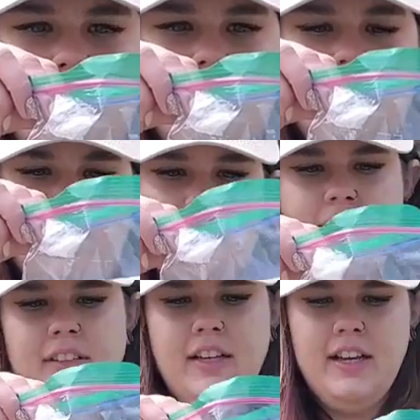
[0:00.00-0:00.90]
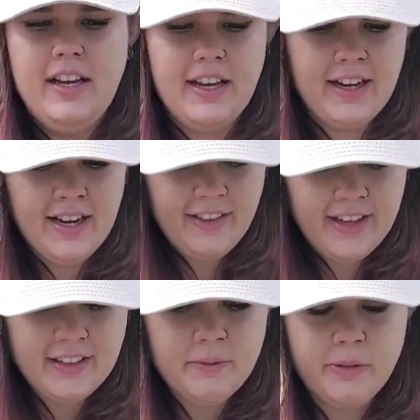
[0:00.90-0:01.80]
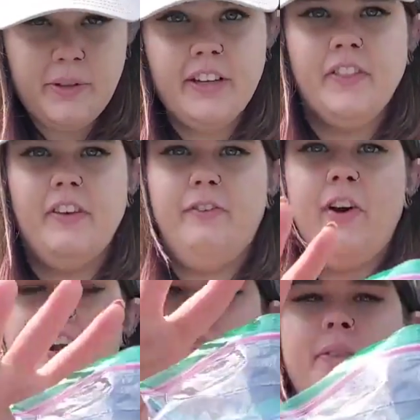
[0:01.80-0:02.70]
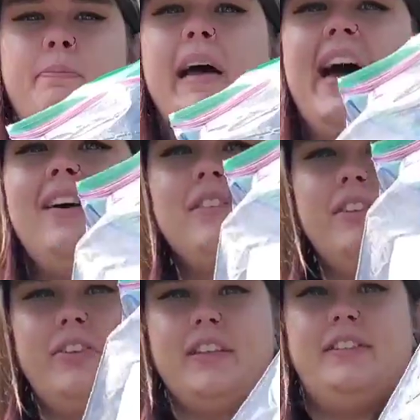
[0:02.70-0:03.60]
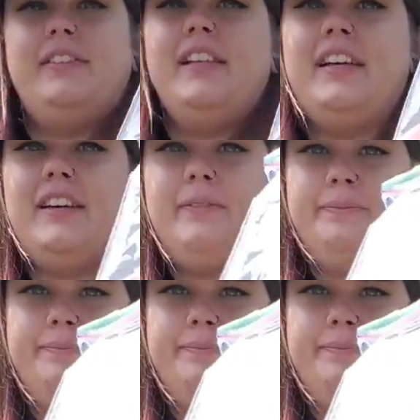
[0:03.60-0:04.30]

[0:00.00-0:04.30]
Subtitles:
6. And I like them to be on the front of the bag so you can see.